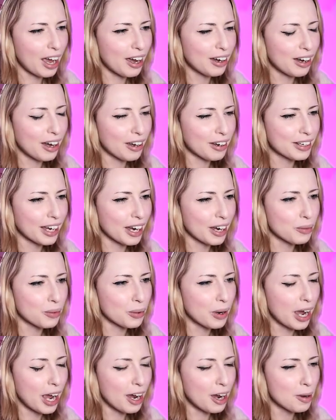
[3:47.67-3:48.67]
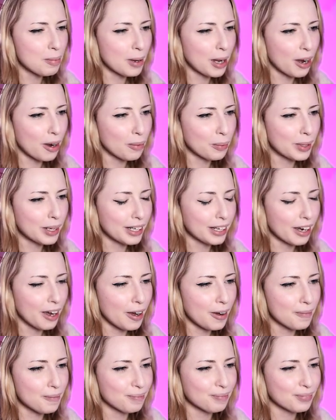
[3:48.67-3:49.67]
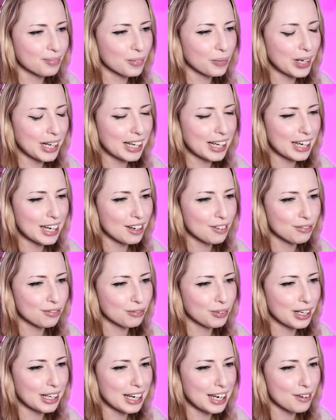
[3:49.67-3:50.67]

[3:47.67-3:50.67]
Uh, okay, well, how about we um we leave we